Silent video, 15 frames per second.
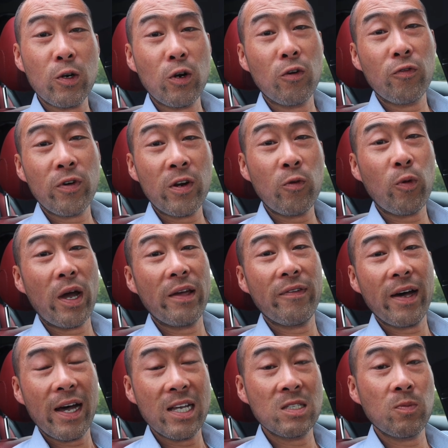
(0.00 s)
girlfriend, wife,
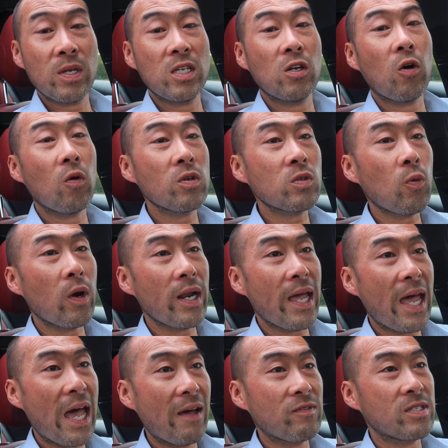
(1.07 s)
husband, you always want to
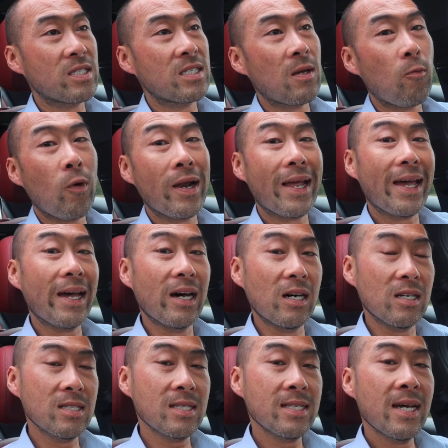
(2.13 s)
have someone
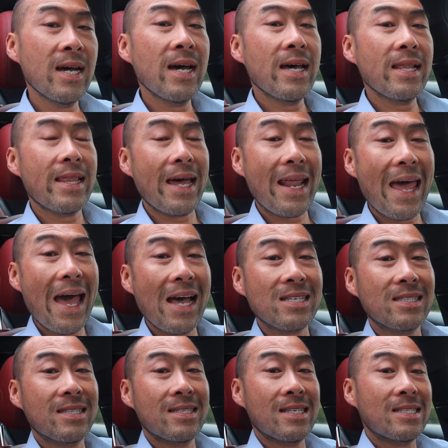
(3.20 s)
else that
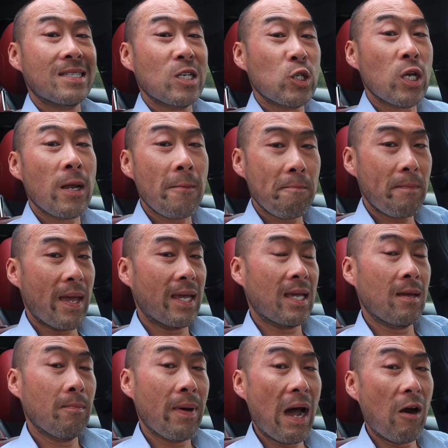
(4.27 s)
has the
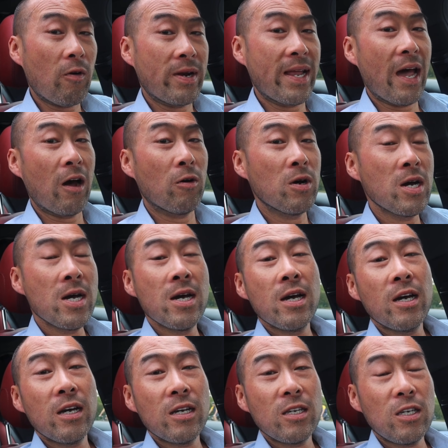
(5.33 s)
decision-making power. Now,
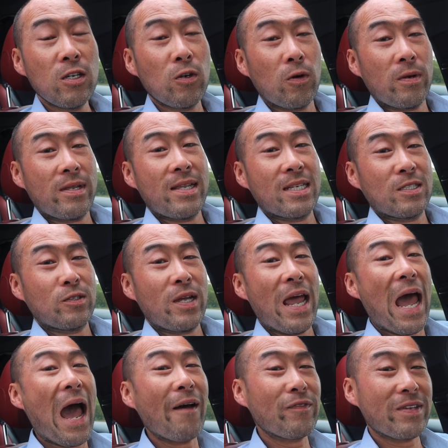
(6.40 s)
you don't necessarily
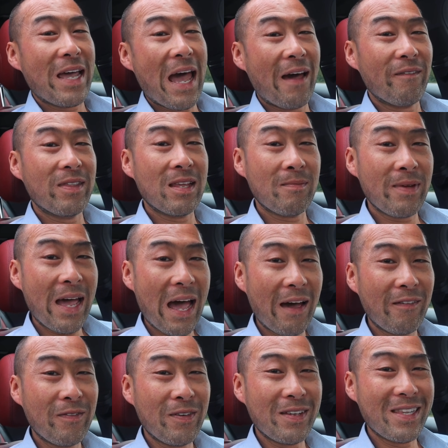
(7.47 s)
have to have them
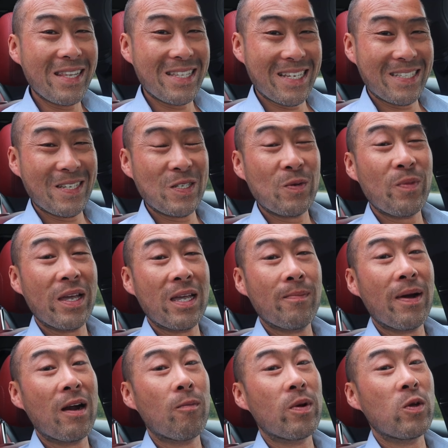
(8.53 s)
have the decision-making
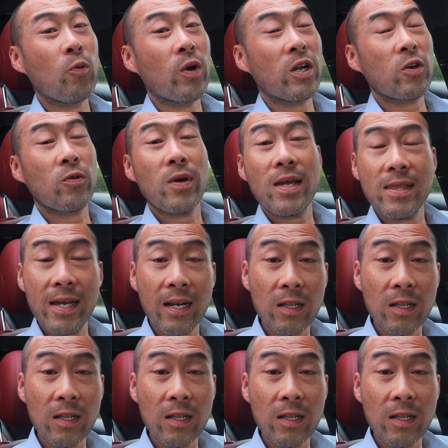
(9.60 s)
power, but you want to create that